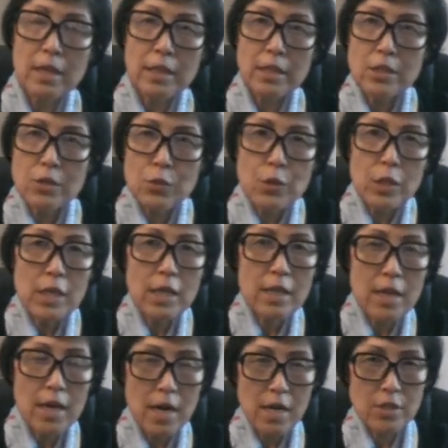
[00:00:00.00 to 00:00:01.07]
it's really
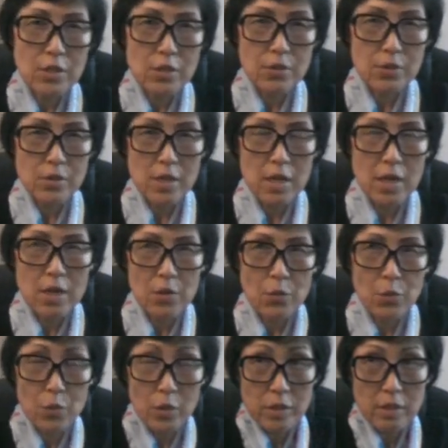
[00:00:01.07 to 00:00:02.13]
hard to say
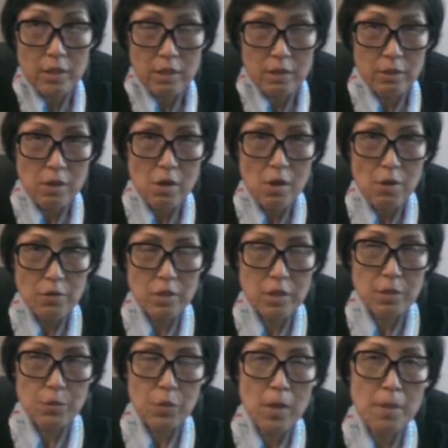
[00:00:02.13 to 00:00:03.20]
what are the
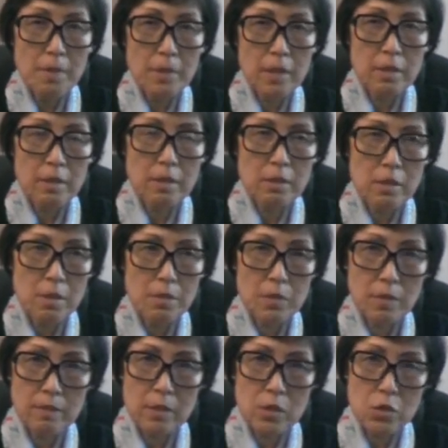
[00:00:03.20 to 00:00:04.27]
causes, probably in terms
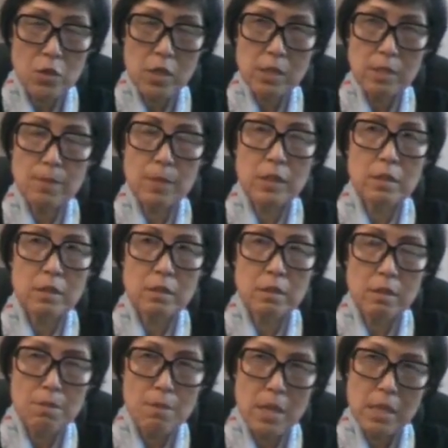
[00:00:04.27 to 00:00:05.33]
of the treatment,
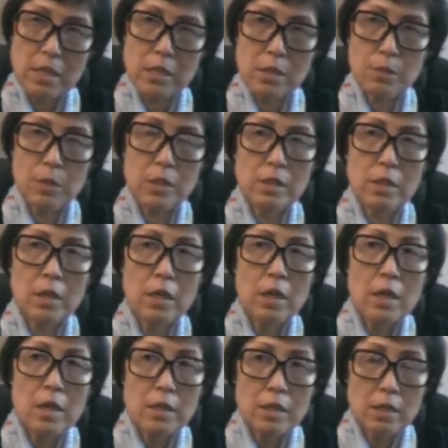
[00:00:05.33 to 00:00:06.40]
the management
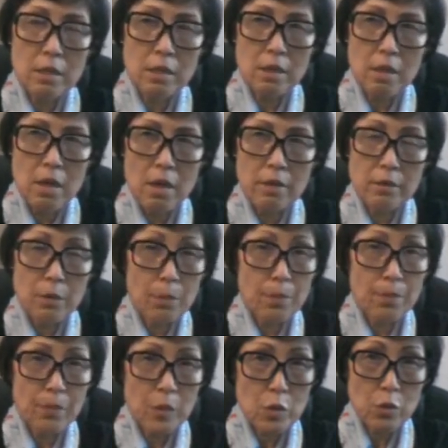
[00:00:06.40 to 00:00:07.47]
on the
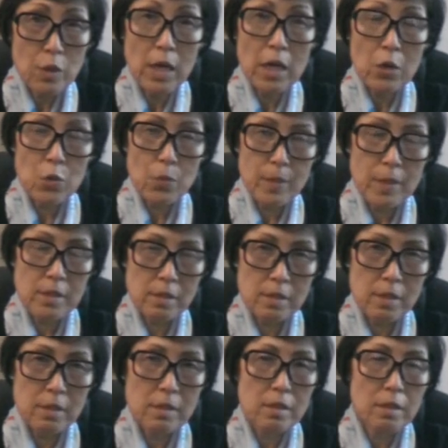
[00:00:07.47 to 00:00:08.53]
trial
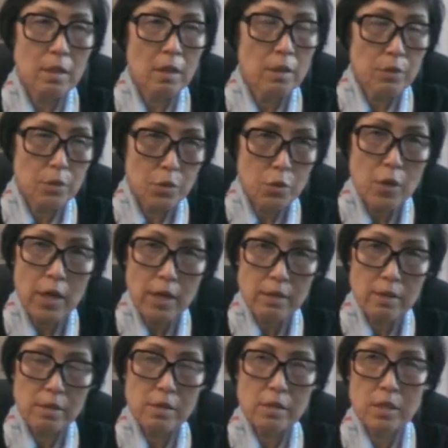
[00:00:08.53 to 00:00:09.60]
basis. Uh, you try
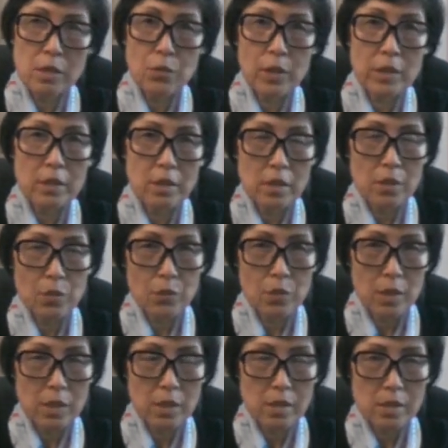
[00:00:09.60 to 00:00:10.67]
this, see whether it
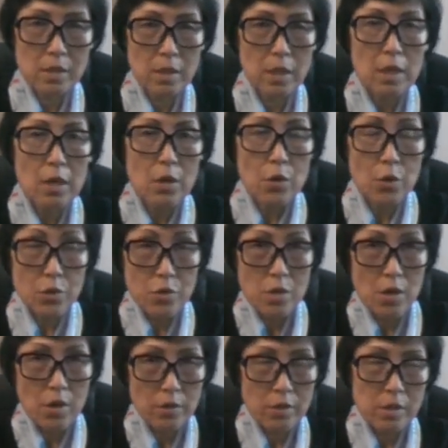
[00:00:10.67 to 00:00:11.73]
works or
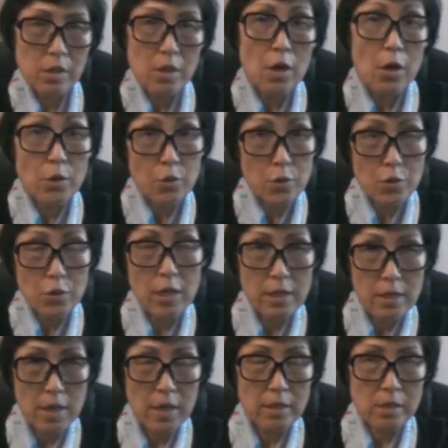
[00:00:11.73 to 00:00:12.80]
not, or you try
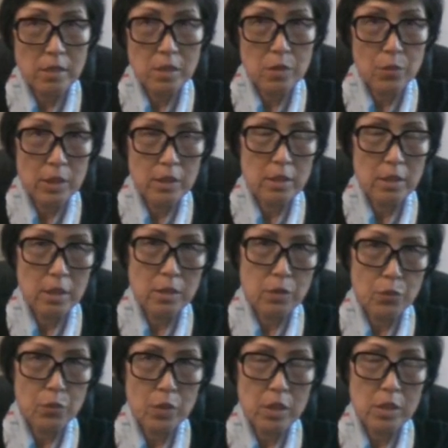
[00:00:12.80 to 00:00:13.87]
that, see whether it
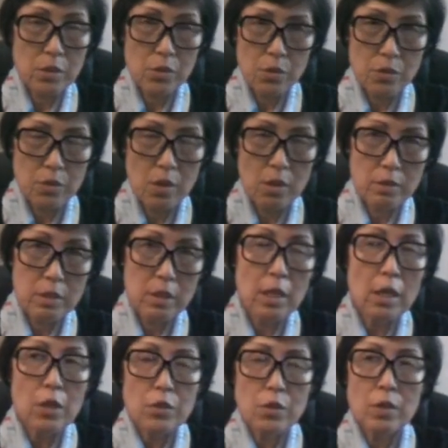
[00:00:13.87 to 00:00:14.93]
works or not.
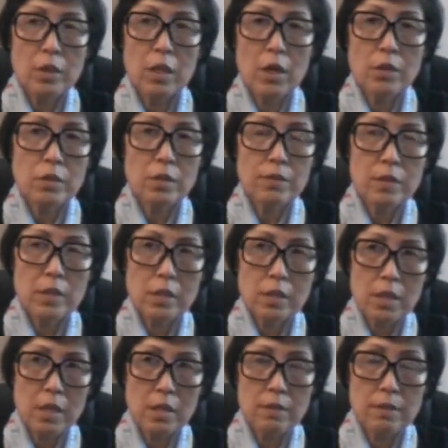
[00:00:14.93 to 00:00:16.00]
So a lot of this
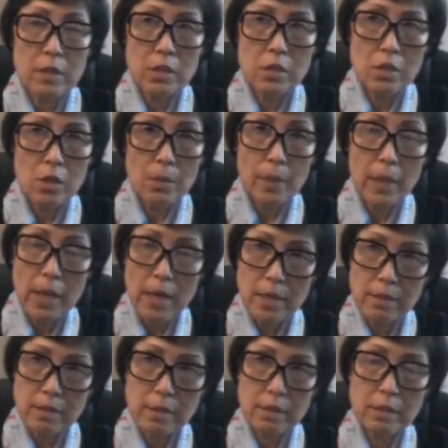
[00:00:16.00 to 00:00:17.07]
kind of
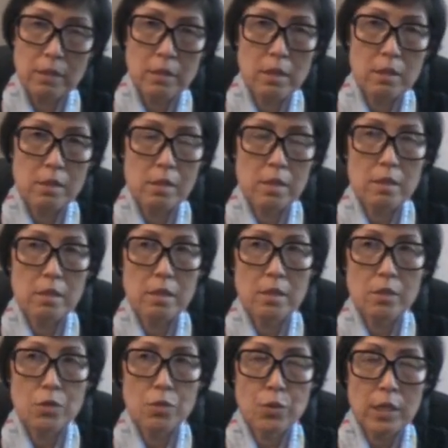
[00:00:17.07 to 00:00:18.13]
idiopathic disease
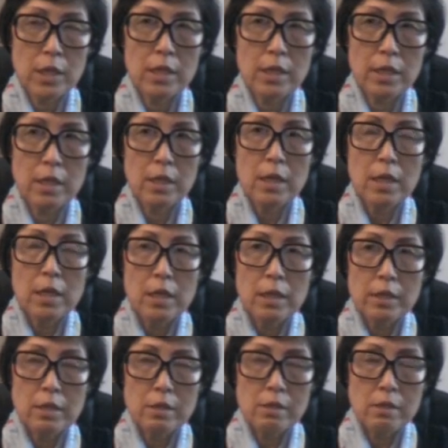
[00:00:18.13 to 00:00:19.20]
is really
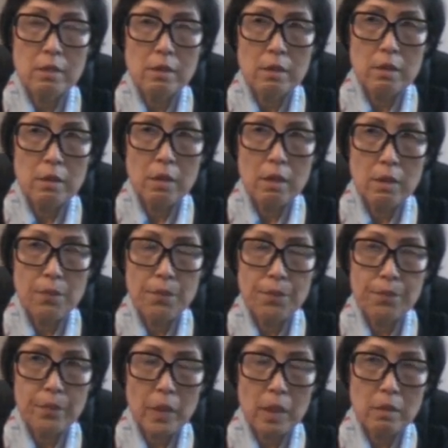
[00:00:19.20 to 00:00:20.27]
is the um,
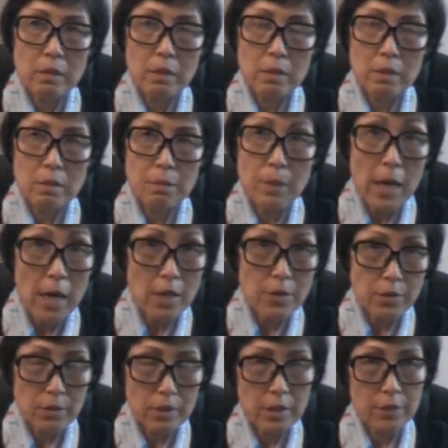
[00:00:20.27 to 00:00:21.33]
the
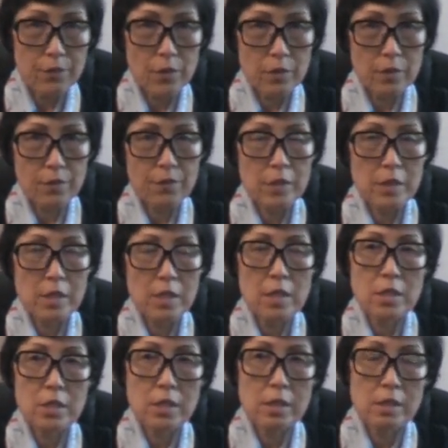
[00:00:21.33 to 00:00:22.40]
puzzling for the
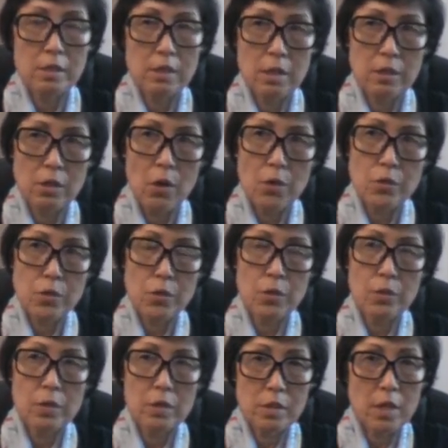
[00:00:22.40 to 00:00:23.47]
physicians and also
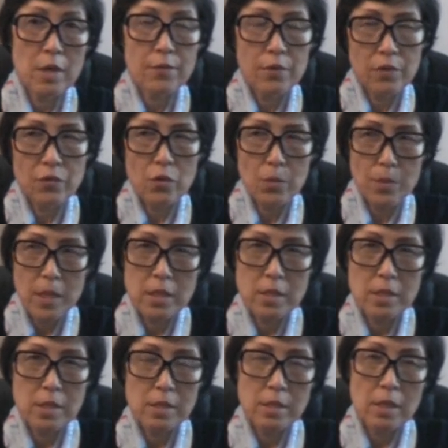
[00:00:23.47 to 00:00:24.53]
the suffering for
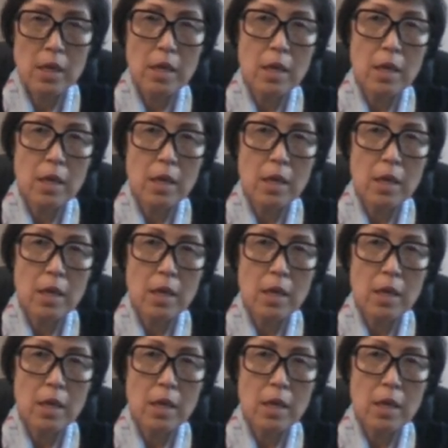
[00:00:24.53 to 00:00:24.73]
patients